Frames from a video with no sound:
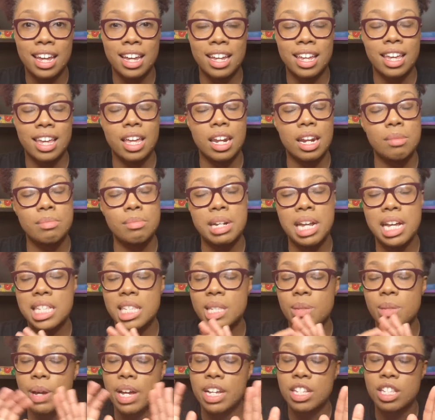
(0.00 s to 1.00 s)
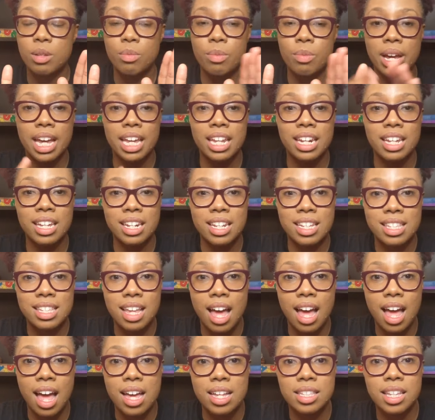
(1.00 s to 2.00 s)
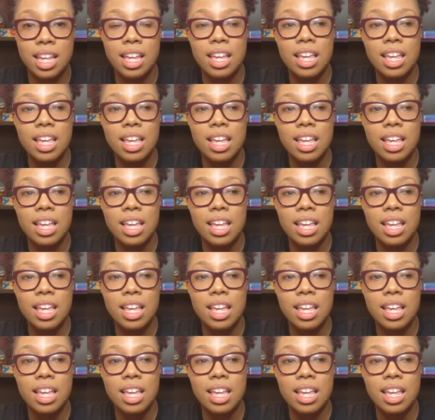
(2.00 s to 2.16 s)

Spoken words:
Again, I'm not sponsored by any of these guys,